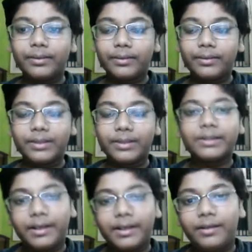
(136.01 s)
this
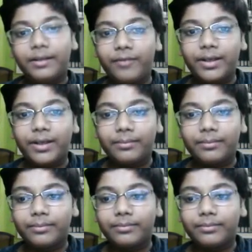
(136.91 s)
is really funny.
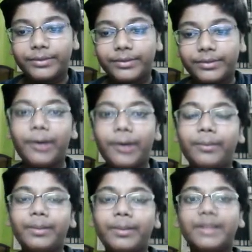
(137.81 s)

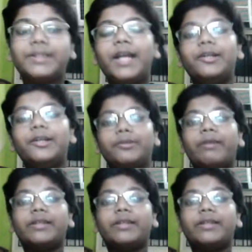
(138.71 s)
So stay tuned to my